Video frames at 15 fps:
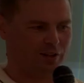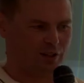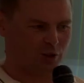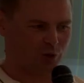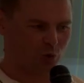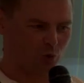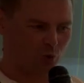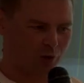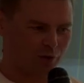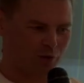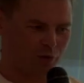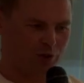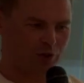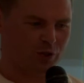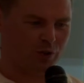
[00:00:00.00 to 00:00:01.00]
just one
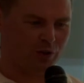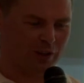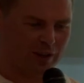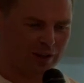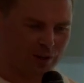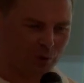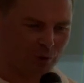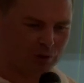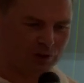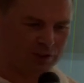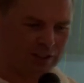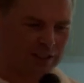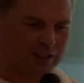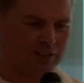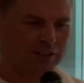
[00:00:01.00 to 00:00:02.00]
feature, like it wasn't
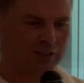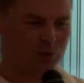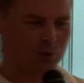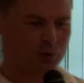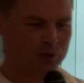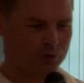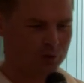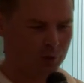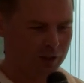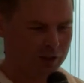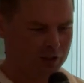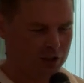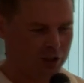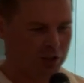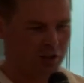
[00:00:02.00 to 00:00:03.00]
tested, it wasn't well
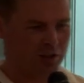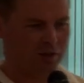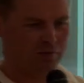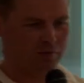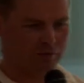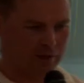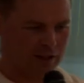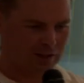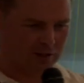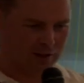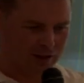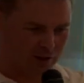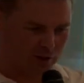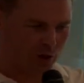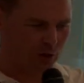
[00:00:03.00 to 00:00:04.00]
engineered,
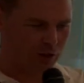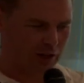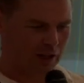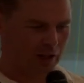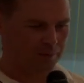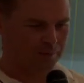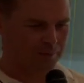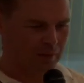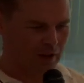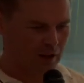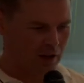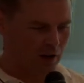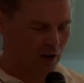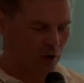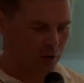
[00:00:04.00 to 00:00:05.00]
and all the
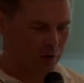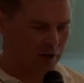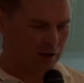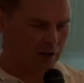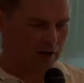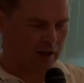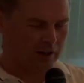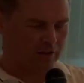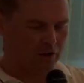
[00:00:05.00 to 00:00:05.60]
like